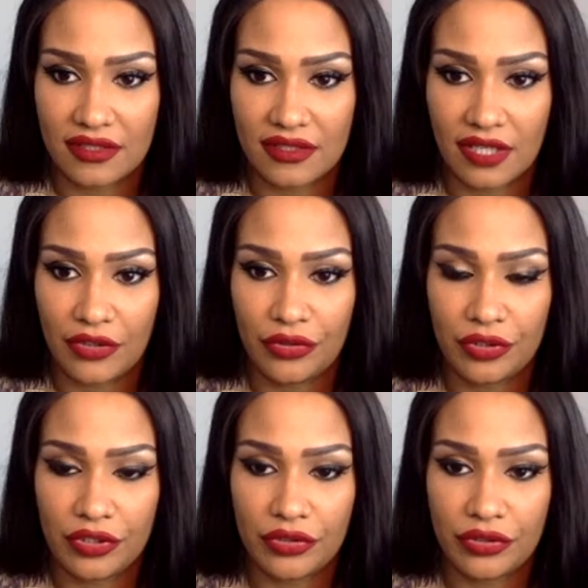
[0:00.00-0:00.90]
Now, you
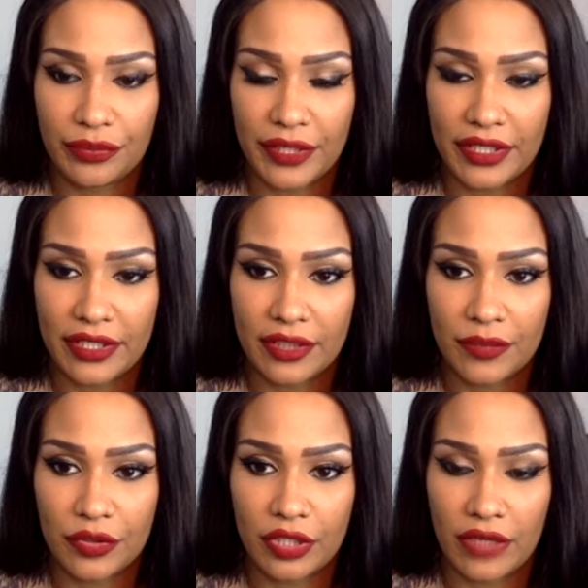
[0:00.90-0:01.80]
can do your makeup,
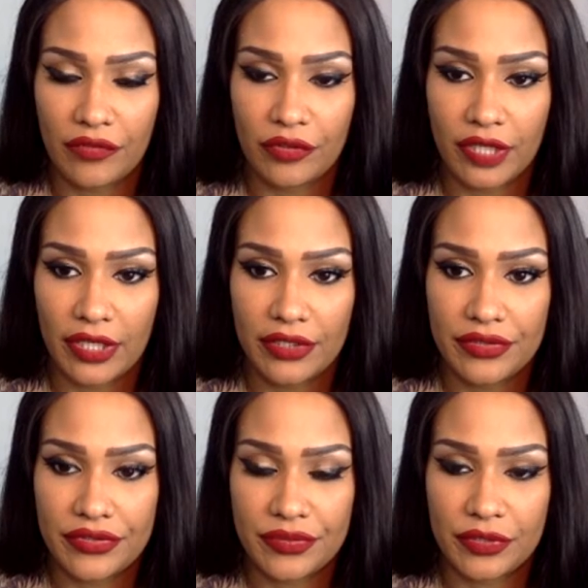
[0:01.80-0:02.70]
you can have your
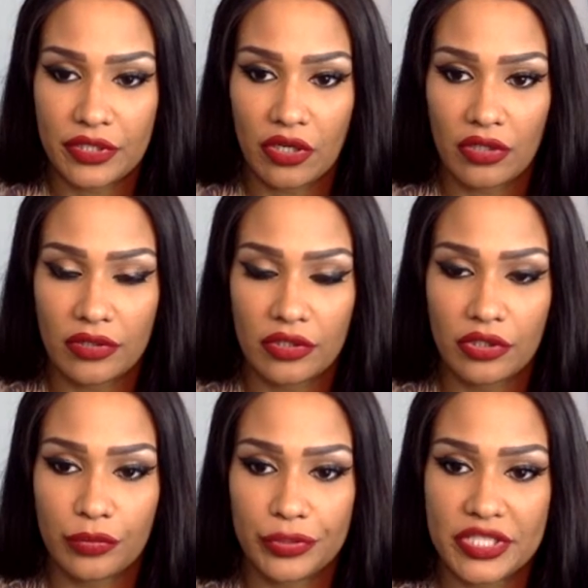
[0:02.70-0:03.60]
nails, but
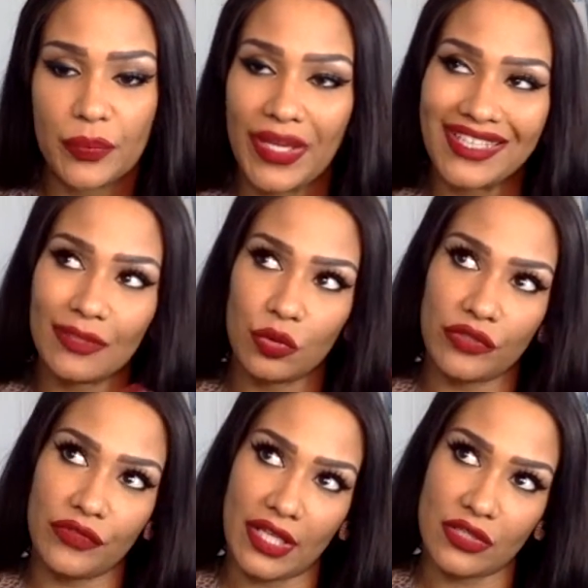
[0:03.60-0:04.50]
look respectable
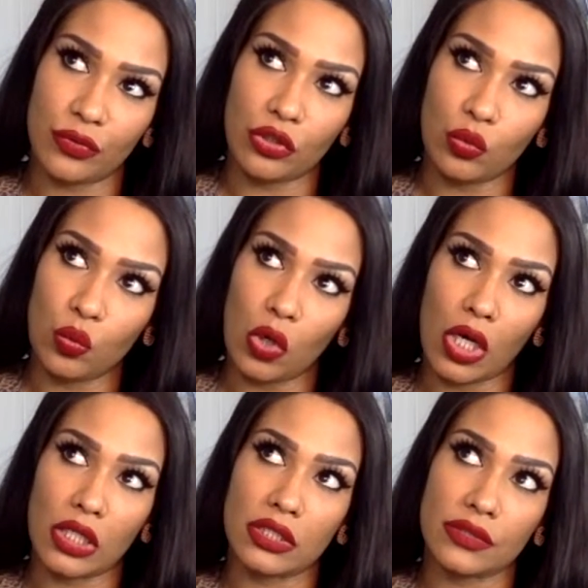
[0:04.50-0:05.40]
if that's what you want.